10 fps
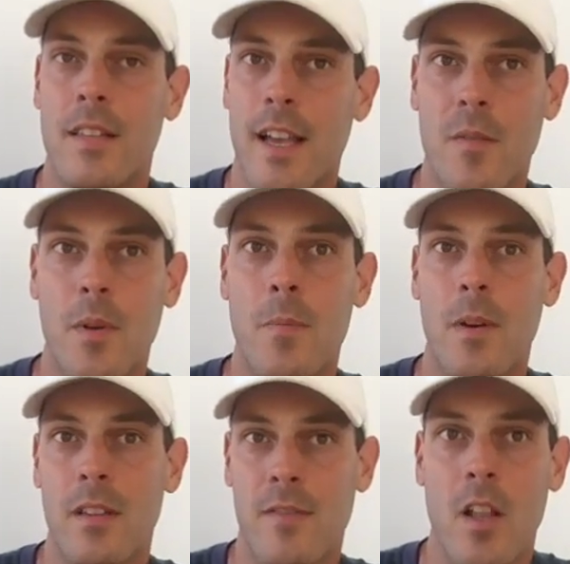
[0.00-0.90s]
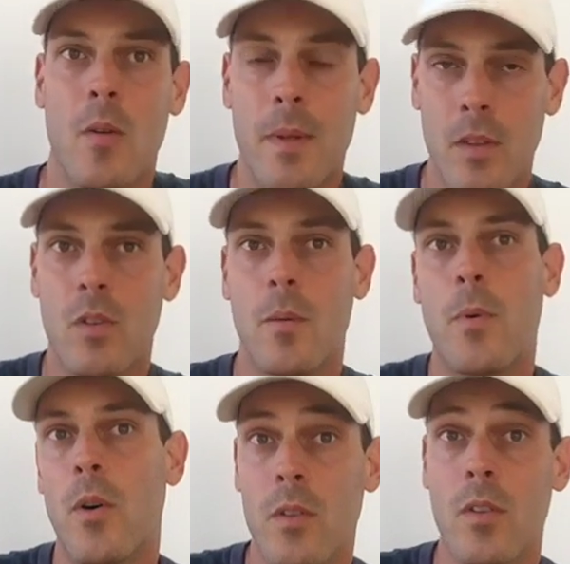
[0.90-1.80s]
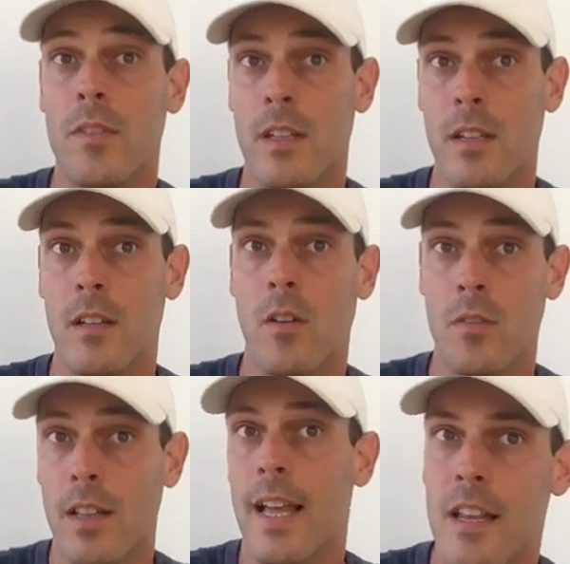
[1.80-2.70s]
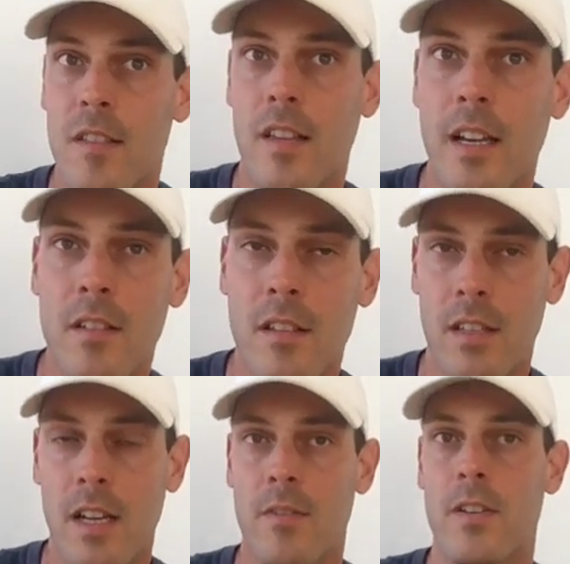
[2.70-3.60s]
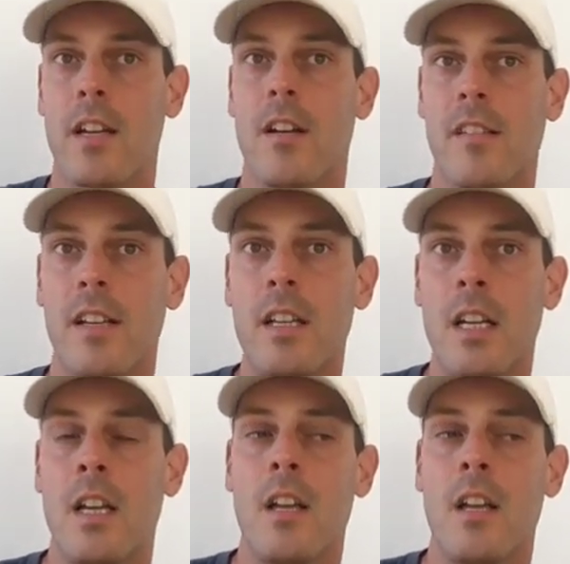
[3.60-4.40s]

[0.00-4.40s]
deck sweeper development to the point of the of the latest sails that the other three guys had.